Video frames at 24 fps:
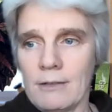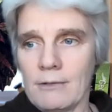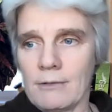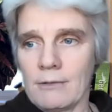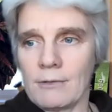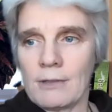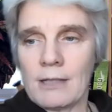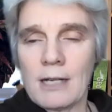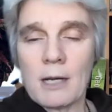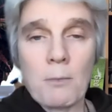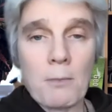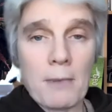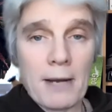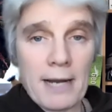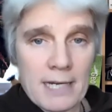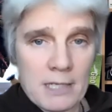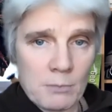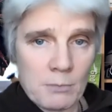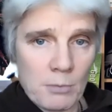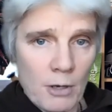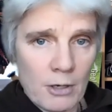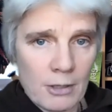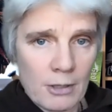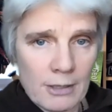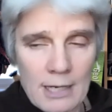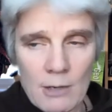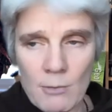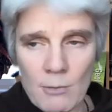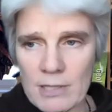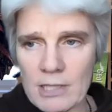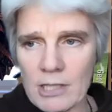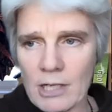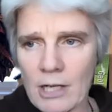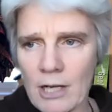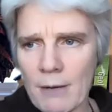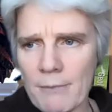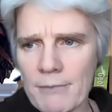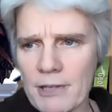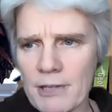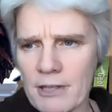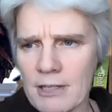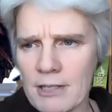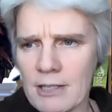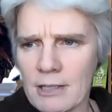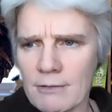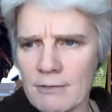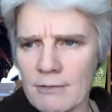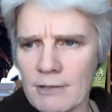really mind boggling when you come to
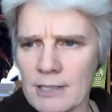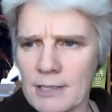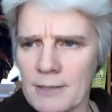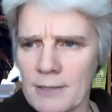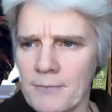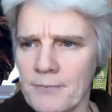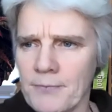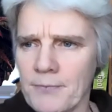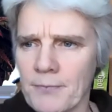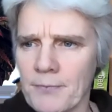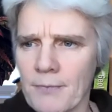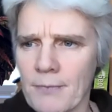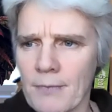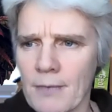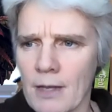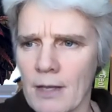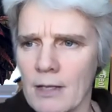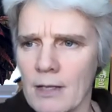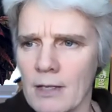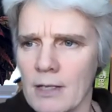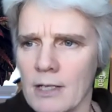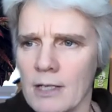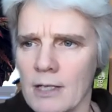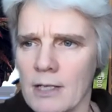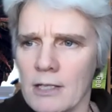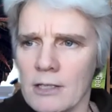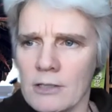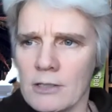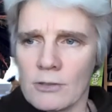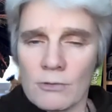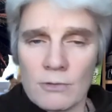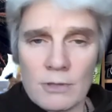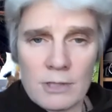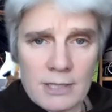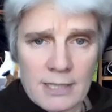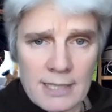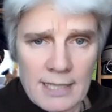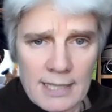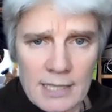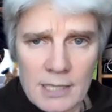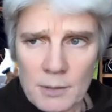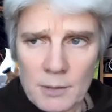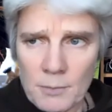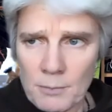think of it. So the second